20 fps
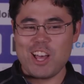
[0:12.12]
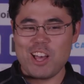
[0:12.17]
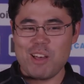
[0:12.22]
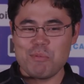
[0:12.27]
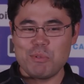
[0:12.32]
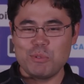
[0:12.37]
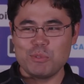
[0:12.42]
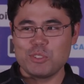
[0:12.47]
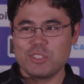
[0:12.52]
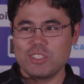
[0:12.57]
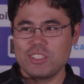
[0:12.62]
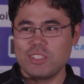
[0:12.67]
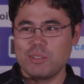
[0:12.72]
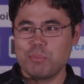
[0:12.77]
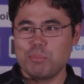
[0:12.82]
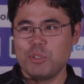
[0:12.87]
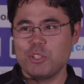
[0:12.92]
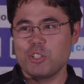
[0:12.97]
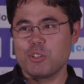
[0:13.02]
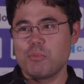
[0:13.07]
Um, it was
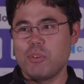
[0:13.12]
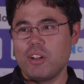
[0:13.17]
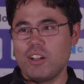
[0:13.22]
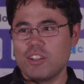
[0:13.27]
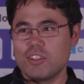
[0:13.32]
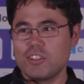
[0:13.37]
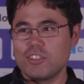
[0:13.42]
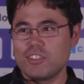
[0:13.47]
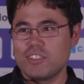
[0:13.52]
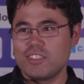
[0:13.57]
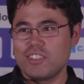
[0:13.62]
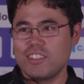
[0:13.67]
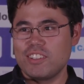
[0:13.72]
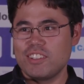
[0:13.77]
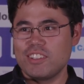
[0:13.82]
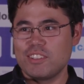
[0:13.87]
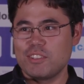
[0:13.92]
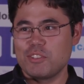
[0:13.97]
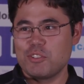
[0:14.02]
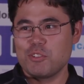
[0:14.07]
a Pirc Modern
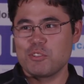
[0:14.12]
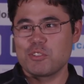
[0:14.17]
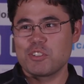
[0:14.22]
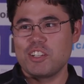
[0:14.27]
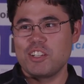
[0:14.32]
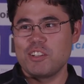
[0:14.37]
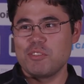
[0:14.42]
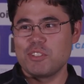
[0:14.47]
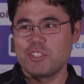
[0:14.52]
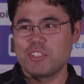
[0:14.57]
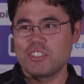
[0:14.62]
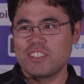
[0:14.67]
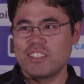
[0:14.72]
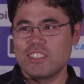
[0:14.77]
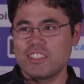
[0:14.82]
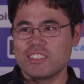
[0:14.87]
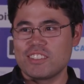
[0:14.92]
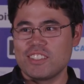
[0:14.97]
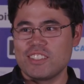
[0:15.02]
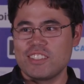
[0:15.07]
uh, that turned kind of into
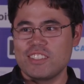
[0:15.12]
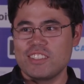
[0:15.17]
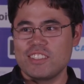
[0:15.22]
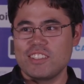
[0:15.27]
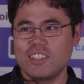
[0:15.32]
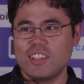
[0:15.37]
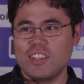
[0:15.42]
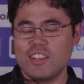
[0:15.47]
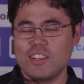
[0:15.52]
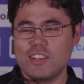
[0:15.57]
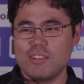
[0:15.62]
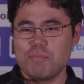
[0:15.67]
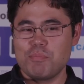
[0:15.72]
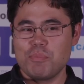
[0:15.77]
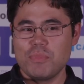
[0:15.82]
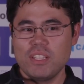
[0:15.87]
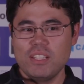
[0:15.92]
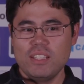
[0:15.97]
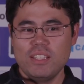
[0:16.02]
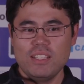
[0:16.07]
King's Indian.
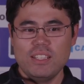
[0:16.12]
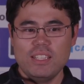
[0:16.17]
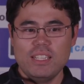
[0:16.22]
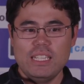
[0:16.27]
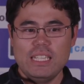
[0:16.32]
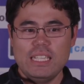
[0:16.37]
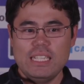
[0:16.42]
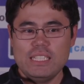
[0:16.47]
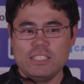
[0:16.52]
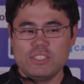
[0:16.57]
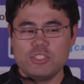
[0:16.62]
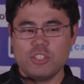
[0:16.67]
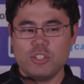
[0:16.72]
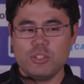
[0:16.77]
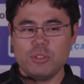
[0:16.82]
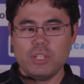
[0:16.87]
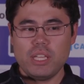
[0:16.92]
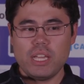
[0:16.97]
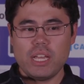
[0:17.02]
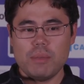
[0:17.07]
Um,
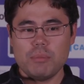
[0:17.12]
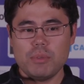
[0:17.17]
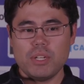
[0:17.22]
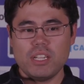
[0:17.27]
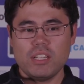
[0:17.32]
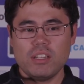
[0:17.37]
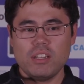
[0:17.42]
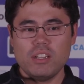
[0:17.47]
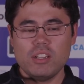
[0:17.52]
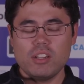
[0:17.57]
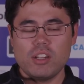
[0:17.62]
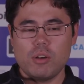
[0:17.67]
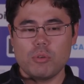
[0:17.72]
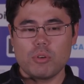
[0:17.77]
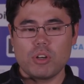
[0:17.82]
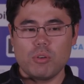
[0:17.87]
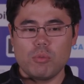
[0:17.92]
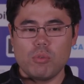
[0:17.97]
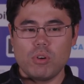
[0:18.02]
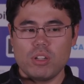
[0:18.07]
so yeah, I mean, I kind of got
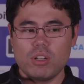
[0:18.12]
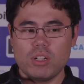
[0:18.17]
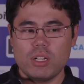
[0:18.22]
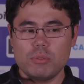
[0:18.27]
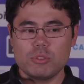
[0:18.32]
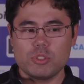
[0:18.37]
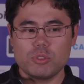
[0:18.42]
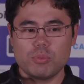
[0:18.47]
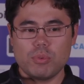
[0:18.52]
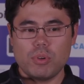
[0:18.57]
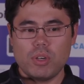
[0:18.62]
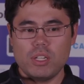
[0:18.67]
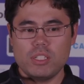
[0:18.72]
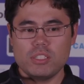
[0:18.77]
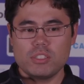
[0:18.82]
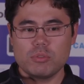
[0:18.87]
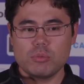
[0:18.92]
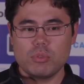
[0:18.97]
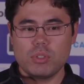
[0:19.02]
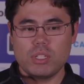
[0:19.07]
what I wanted. I was
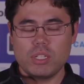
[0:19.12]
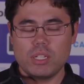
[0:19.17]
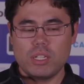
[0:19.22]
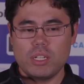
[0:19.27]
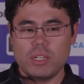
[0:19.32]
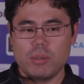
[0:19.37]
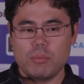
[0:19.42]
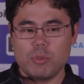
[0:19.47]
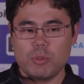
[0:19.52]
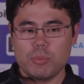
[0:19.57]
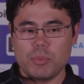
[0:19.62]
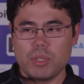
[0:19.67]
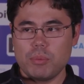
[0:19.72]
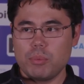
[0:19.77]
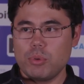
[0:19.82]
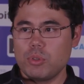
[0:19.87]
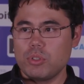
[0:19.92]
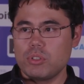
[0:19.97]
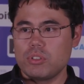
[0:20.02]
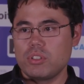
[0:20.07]
surprised when um, when my
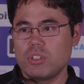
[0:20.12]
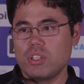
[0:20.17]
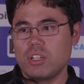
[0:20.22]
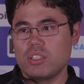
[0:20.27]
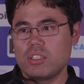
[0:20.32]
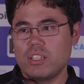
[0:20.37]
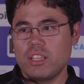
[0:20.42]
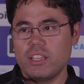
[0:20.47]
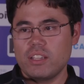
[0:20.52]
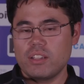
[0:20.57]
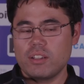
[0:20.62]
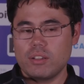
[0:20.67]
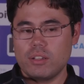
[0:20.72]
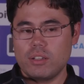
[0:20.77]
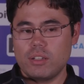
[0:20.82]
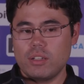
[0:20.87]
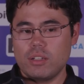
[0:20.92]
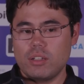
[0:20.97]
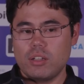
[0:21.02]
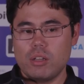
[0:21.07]
opponent did not take
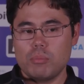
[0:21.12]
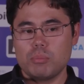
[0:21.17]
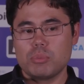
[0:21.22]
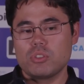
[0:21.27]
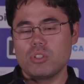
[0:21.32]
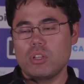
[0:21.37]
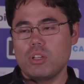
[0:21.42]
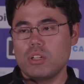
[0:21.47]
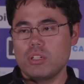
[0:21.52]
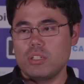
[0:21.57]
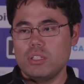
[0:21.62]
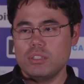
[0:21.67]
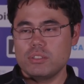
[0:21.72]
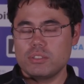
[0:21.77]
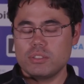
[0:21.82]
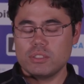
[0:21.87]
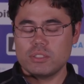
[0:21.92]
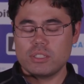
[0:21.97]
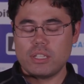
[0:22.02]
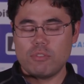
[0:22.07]
uh, en passant on
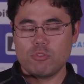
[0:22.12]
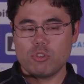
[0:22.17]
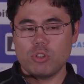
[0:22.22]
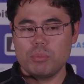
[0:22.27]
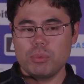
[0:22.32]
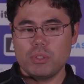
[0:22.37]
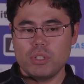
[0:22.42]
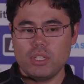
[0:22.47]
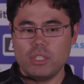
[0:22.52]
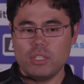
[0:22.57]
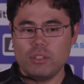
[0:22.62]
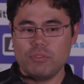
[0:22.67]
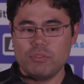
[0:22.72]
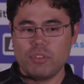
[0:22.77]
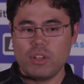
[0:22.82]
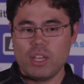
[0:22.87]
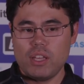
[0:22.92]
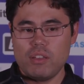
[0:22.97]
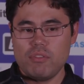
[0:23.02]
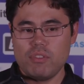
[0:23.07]
e6 after I played
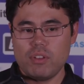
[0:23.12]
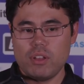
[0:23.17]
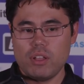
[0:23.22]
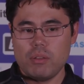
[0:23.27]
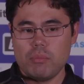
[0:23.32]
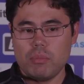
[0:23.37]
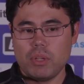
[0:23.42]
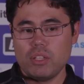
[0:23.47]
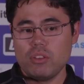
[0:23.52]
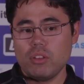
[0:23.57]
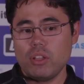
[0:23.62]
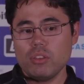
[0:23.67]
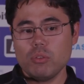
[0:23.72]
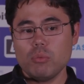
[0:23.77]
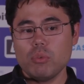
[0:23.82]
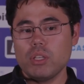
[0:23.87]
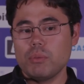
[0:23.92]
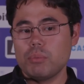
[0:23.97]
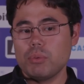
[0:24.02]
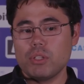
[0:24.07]
e5. Um, but I thought
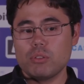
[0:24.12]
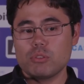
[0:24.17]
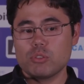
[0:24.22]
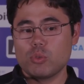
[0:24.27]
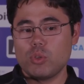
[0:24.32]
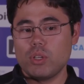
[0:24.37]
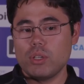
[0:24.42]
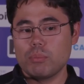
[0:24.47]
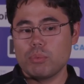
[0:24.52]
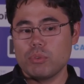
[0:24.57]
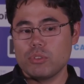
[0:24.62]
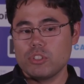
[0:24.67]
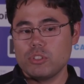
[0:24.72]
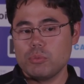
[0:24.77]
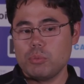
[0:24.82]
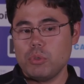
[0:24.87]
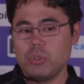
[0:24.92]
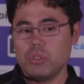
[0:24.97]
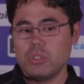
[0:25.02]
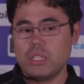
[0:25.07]
the way he played was quite
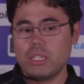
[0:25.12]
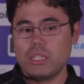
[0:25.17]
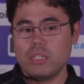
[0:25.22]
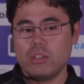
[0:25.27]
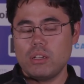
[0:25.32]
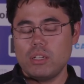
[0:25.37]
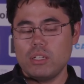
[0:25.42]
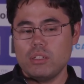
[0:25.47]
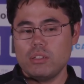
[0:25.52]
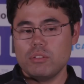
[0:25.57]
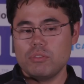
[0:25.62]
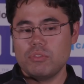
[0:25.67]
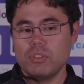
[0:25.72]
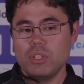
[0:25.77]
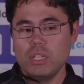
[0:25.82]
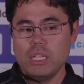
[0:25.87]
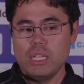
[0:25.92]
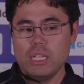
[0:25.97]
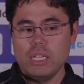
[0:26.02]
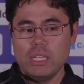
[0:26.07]
principled, and then he kind of
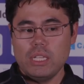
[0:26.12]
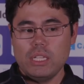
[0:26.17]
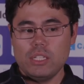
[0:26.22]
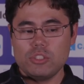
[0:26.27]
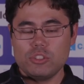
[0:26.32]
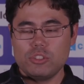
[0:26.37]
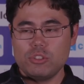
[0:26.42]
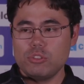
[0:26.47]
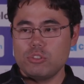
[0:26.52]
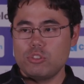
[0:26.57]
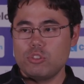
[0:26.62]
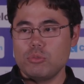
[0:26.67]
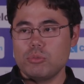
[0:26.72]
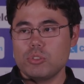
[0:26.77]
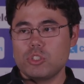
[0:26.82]
he just used too